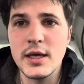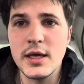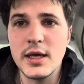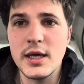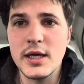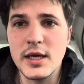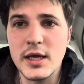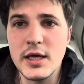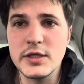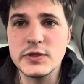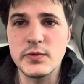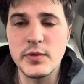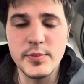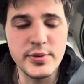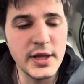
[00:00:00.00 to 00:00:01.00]
It
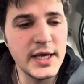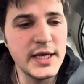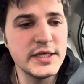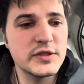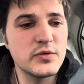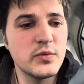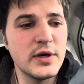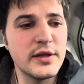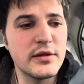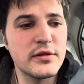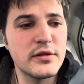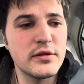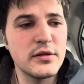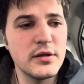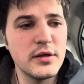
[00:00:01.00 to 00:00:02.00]
gets replaced
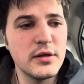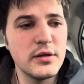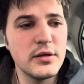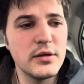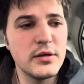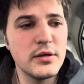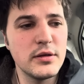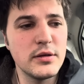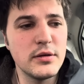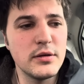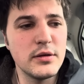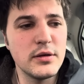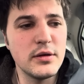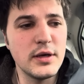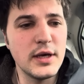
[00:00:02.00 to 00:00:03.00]
with
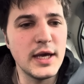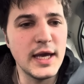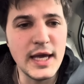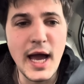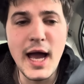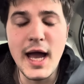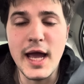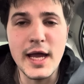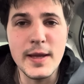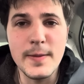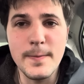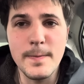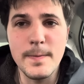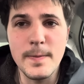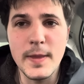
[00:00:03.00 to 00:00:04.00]
AI,
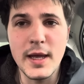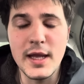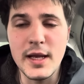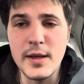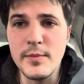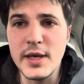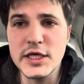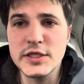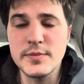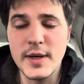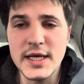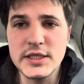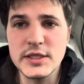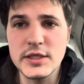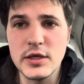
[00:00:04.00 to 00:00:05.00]
and it makes
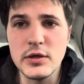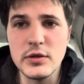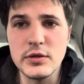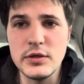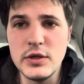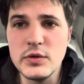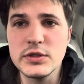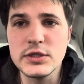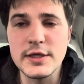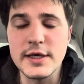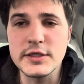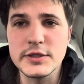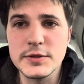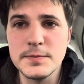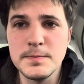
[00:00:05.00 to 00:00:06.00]
my skill
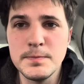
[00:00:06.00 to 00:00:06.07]
useless.